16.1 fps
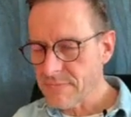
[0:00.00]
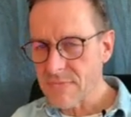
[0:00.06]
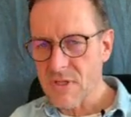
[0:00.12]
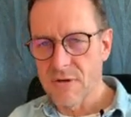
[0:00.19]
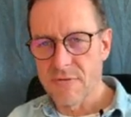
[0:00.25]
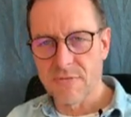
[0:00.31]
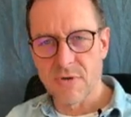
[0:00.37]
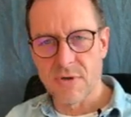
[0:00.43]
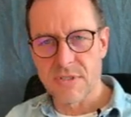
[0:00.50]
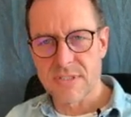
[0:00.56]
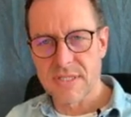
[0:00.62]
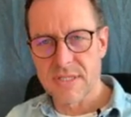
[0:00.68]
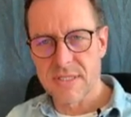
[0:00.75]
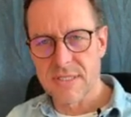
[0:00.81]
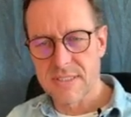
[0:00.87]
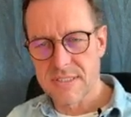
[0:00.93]
Of course,
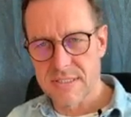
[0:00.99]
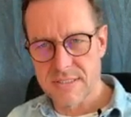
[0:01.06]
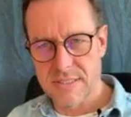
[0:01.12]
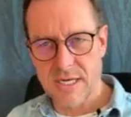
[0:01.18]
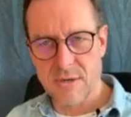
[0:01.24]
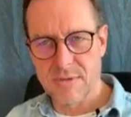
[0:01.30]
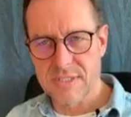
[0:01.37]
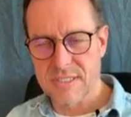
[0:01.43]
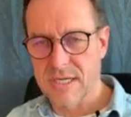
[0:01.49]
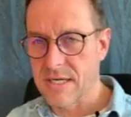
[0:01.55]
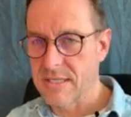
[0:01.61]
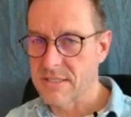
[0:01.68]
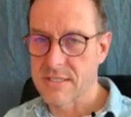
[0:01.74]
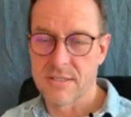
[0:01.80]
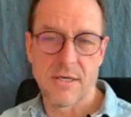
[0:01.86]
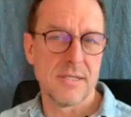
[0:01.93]
this is how it
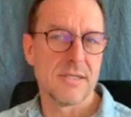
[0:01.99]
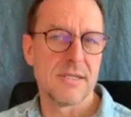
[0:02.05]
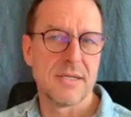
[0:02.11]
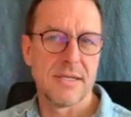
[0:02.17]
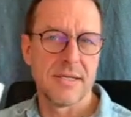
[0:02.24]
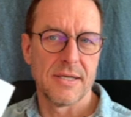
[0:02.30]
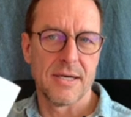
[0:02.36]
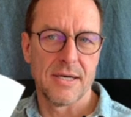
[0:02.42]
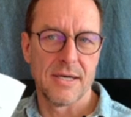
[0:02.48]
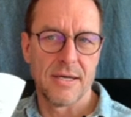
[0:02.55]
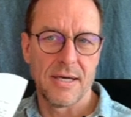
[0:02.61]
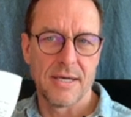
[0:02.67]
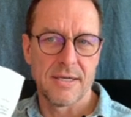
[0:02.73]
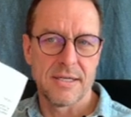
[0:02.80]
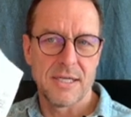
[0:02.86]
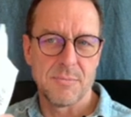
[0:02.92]
starts. Not in an
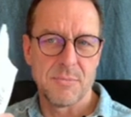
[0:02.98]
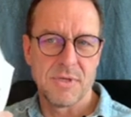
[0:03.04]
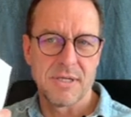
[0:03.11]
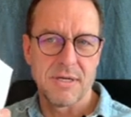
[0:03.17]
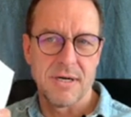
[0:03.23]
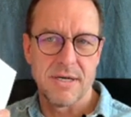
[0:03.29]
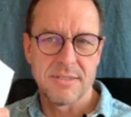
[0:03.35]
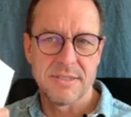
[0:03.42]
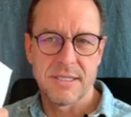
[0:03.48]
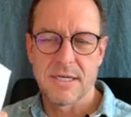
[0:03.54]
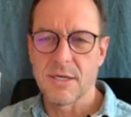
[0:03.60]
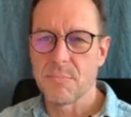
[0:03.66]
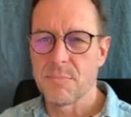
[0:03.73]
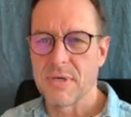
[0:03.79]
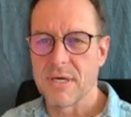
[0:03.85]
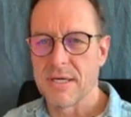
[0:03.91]
academic article,
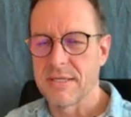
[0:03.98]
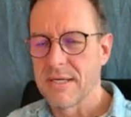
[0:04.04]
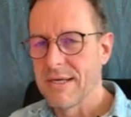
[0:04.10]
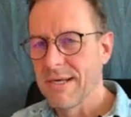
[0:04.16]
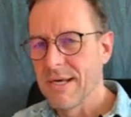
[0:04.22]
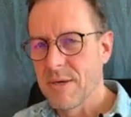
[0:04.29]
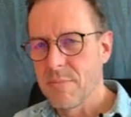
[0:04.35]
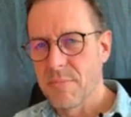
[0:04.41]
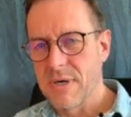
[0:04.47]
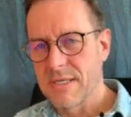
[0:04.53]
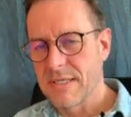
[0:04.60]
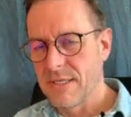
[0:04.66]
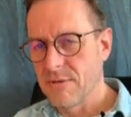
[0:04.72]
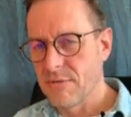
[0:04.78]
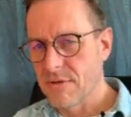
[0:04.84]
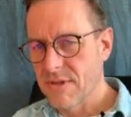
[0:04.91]
but
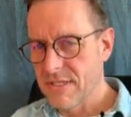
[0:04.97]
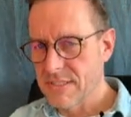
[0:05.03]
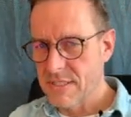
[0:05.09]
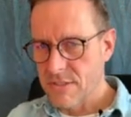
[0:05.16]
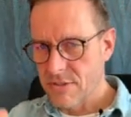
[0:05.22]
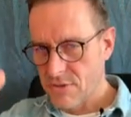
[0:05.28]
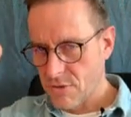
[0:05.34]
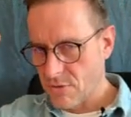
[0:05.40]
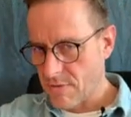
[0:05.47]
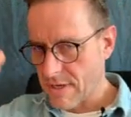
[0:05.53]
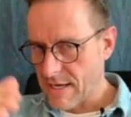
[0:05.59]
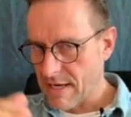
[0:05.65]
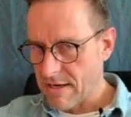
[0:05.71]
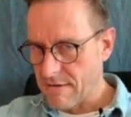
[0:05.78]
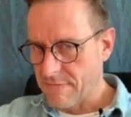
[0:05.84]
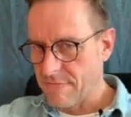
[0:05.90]
in your thesis, you
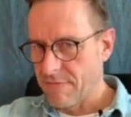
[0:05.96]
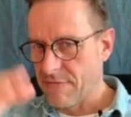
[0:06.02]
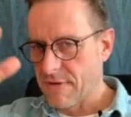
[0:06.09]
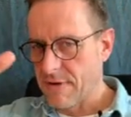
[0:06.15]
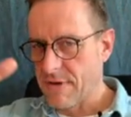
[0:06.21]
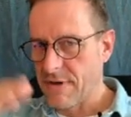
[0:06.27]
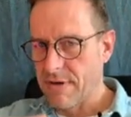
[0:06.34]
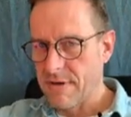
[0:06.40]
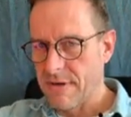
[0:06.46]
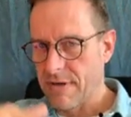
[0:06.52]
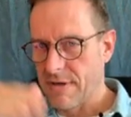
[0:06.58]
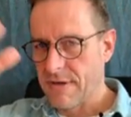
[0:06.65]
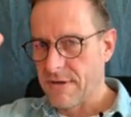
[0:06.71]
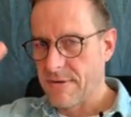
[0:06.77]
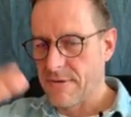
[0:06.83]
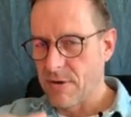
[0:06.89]
have
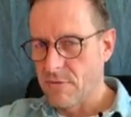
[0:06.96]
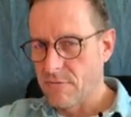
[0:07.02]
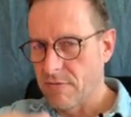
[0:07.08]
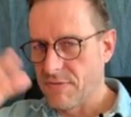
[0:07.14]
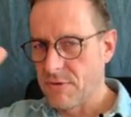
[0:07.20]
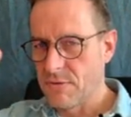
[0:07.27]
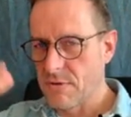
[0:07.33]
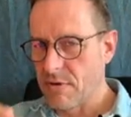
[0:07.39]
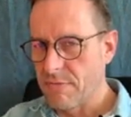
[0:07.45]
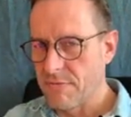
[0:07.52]
overview of